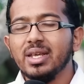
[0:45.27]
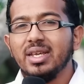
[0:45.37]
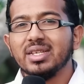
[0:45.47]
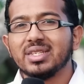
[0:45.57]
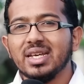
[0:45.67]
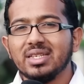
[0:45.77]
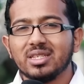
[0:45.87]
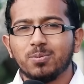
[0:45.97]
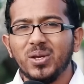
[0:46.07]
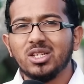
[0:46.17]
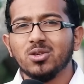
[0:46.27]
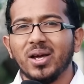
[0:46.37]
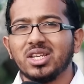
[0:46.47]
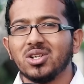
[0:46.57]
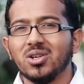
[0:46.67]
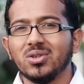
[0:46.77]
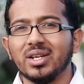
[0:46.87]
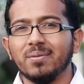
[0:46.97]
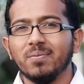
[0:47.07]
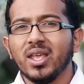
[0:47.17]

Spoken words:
He said, speak to my children